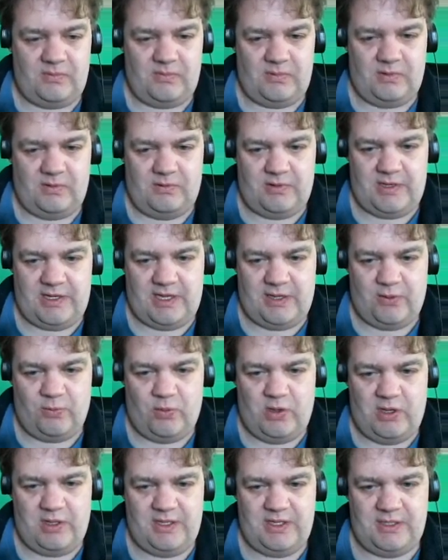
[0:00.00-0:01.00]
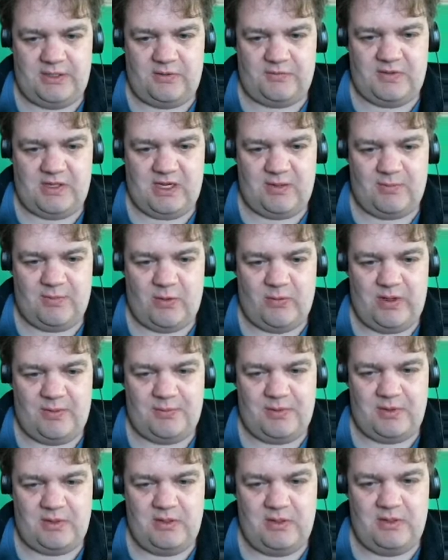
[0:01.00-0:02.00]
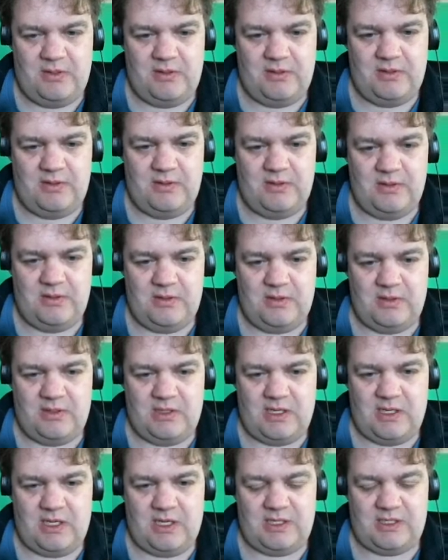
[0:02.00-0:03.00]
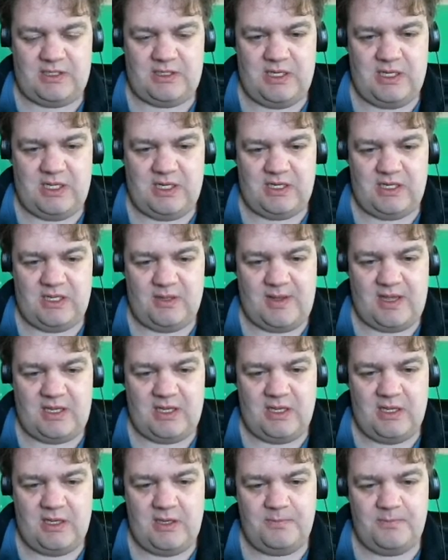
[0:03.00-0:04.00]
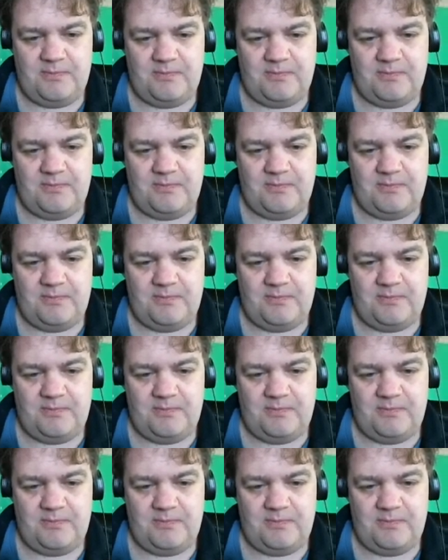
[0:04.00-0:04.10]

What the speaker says: Alright, and while he's off getting my weapon, I'm going to sneak into the back here